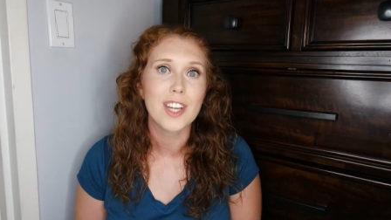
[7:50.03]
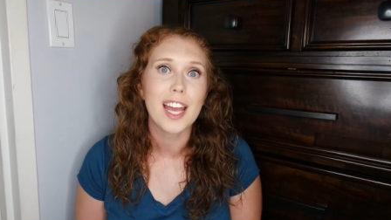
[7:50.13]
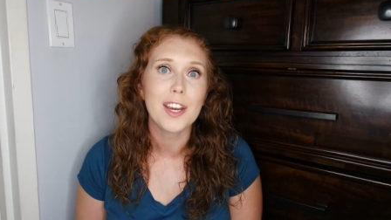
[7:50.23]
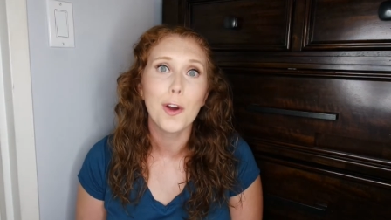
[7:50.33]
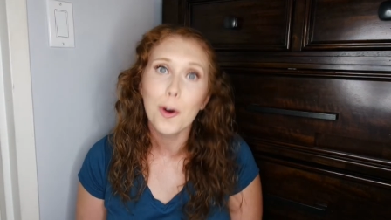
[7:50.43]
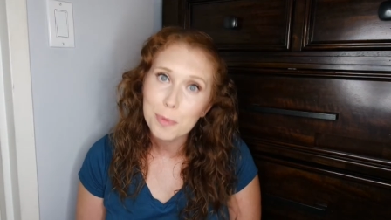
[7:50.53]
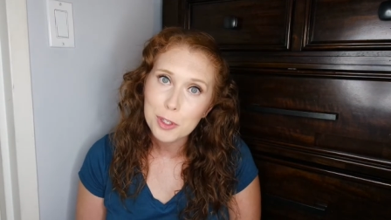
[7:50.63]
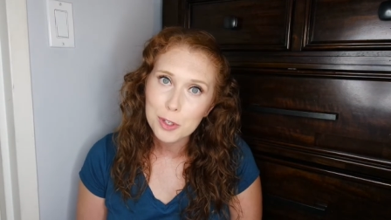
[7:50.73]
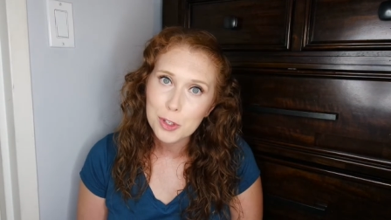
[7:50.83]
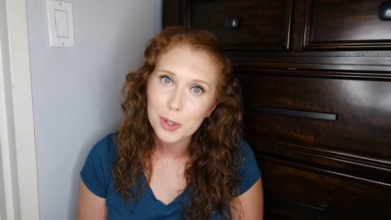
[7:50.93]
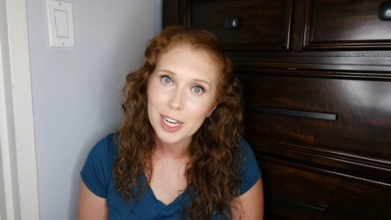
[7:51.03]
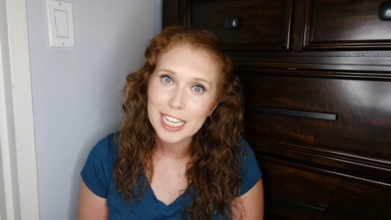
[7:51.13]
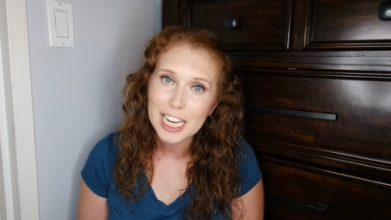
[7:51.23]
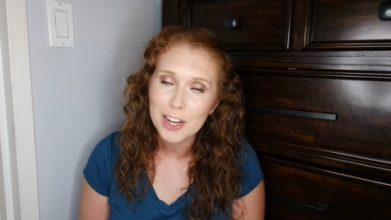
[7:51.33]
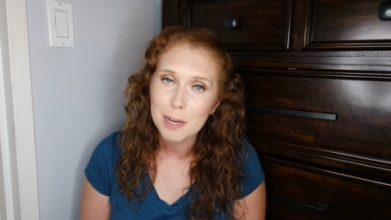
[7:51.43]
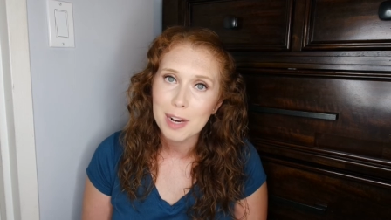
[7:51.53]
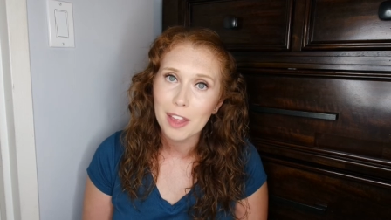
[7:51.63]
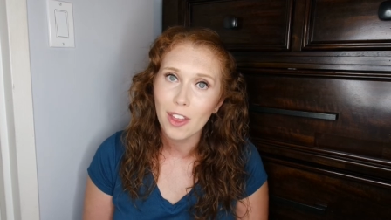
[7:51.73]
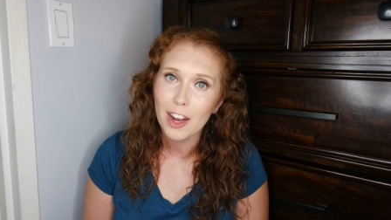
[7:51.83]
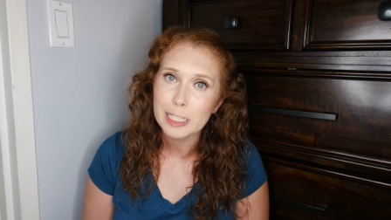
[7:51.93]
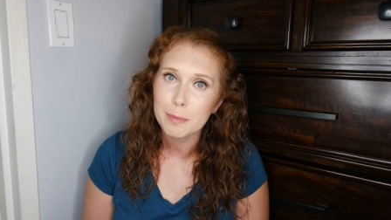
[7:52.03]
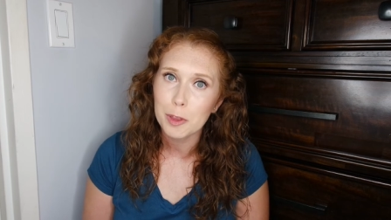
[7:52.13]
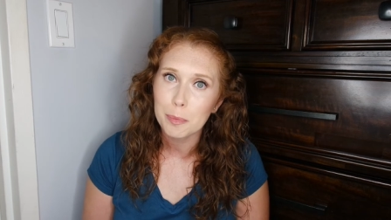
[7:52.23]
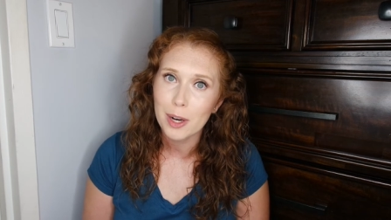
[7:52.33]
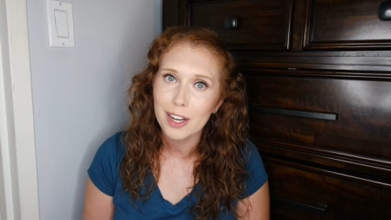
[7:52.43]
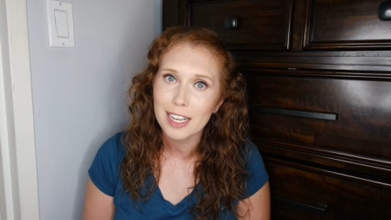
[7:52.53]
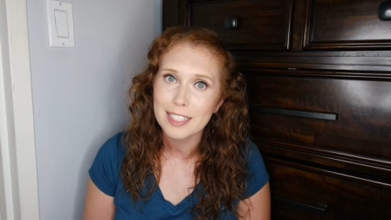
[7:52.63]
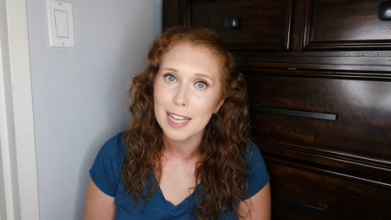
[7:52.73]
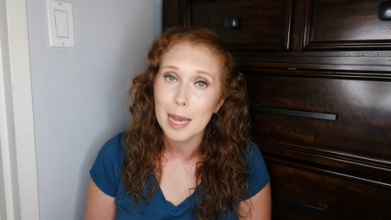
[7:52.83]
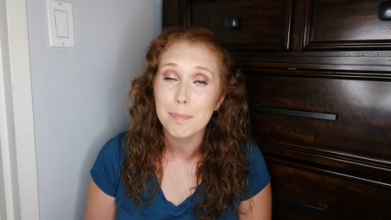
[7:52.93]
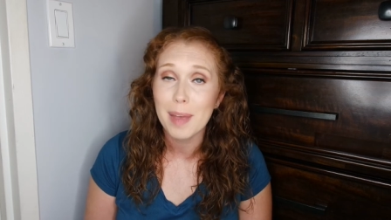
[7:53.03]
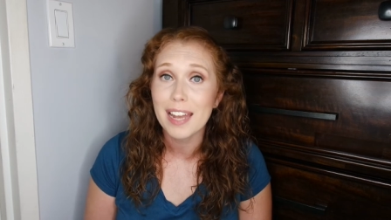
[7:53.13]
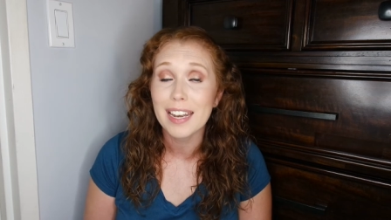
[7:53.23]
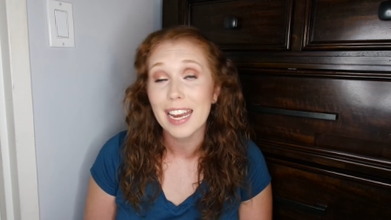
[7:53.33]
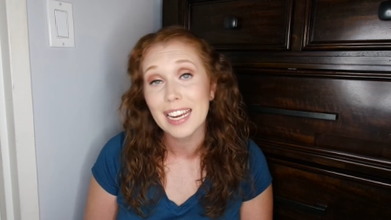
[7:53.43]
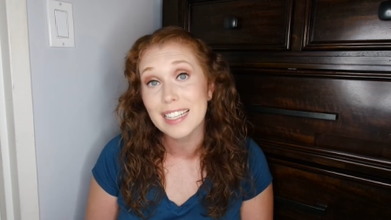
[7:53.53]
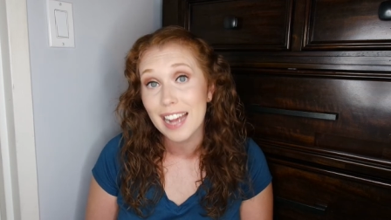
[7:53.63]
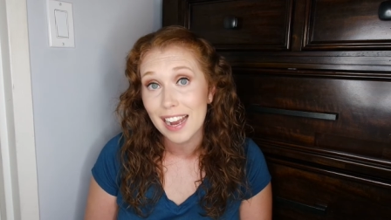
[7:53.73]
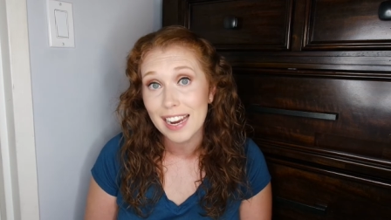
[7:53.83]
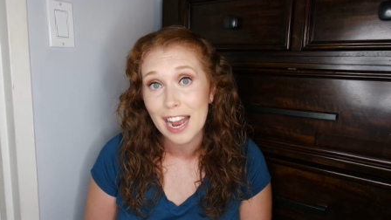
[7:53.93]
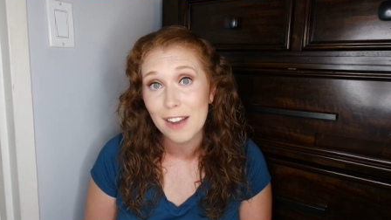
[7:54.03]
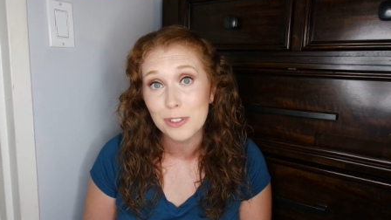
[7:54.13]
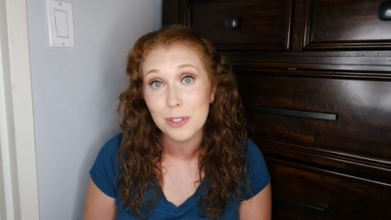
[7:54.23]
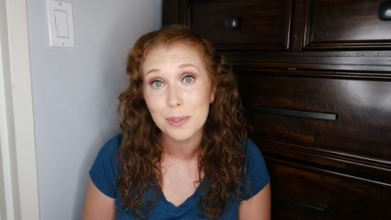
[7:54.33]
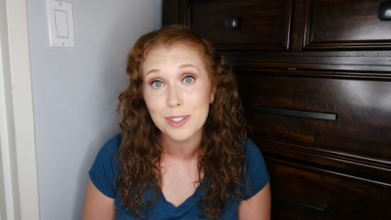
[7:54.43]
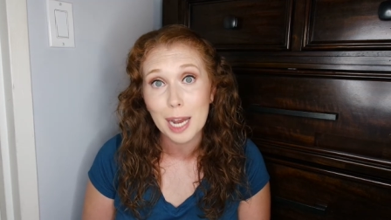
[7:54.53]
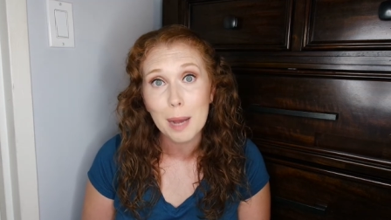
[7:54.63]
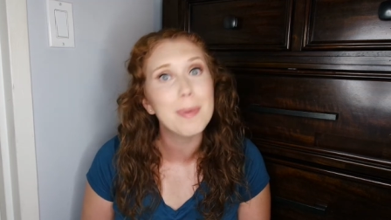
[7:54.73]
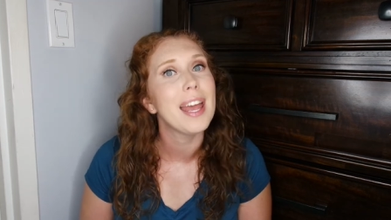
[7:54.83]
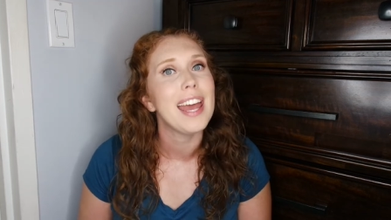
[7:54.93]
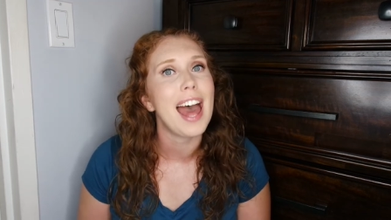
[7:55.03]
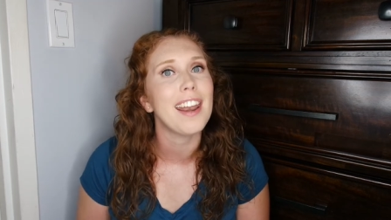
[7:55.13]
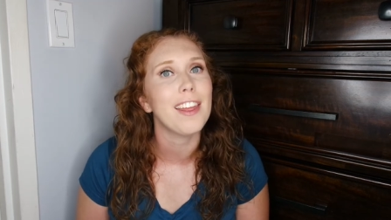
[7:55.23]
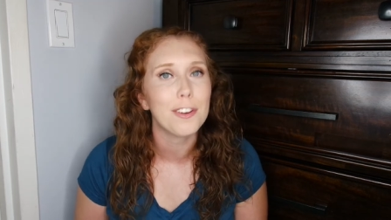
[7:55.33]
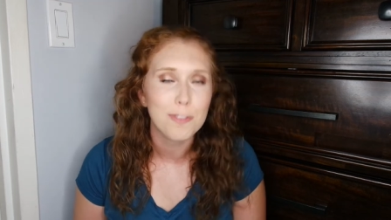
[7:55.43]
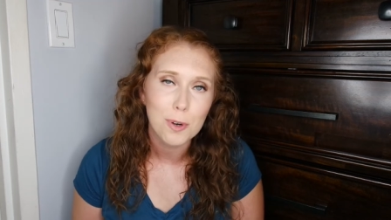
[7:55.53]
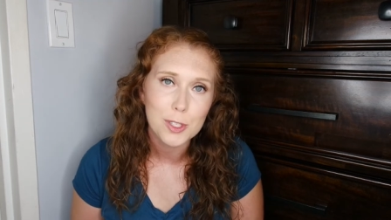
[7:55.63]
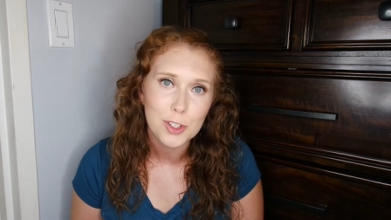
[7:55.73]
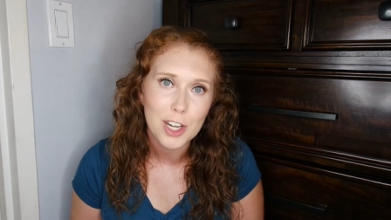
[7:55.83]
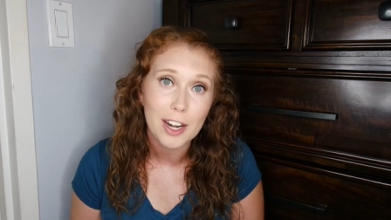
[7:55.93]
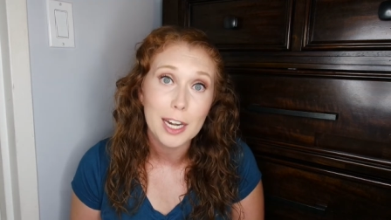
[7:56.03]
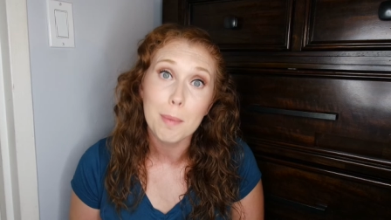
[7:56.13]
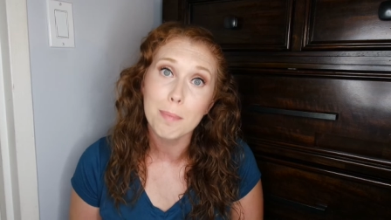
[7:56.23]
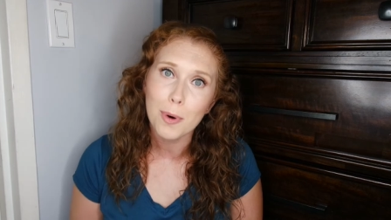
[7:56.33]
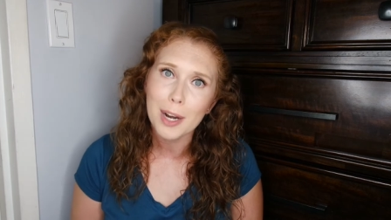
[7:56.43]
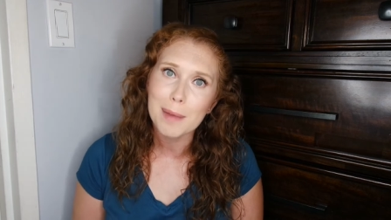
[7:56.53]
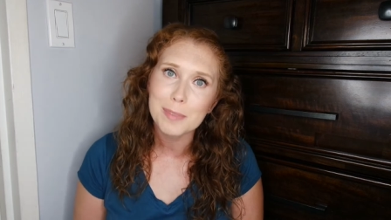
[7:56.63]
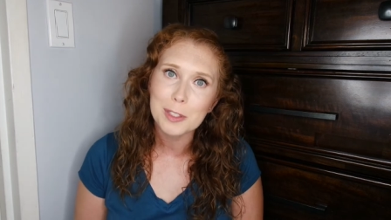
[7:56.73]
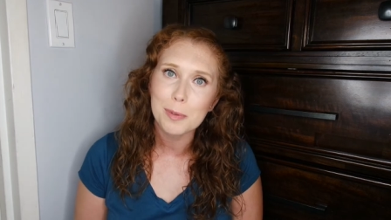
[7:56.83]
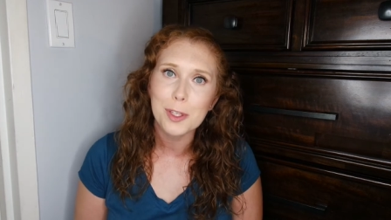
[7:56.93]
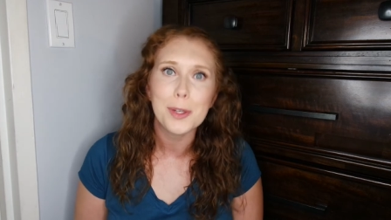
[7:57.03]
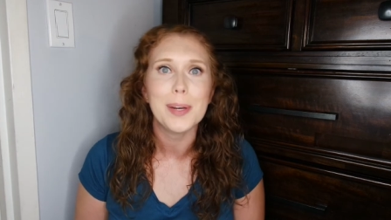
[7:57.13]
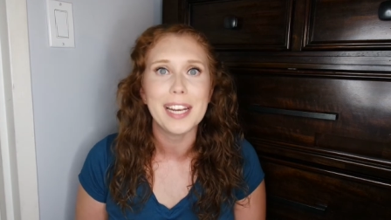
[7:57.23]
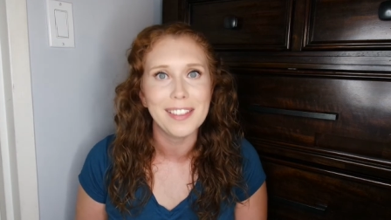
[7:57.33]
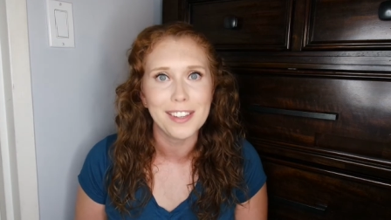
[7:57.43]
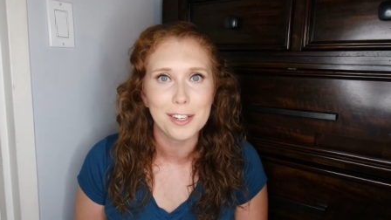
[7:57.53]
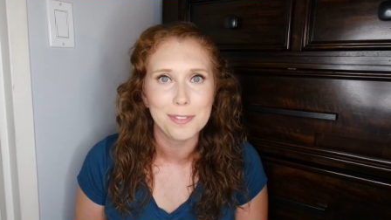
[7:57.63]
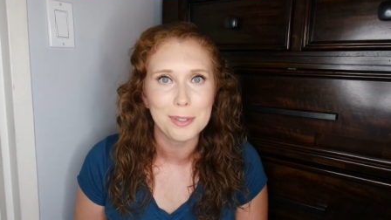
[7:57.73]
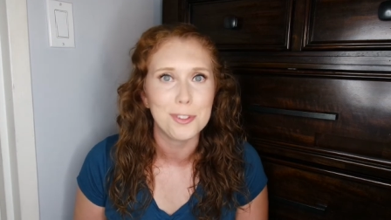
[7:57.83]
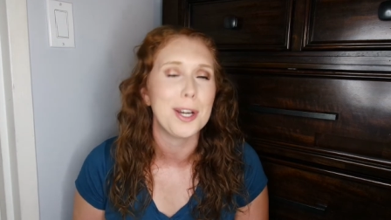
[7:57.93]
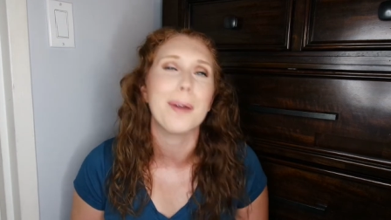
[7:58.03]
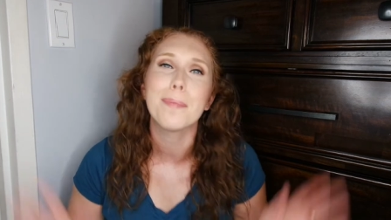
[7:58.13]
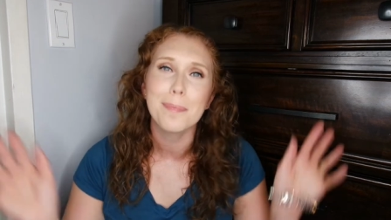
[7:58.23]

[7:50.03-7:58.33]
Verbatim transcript: I hope that you enjoyed hearing my thoughts about the products that Ben and I have used up, and I look forward to sharing more empties with you in the near future.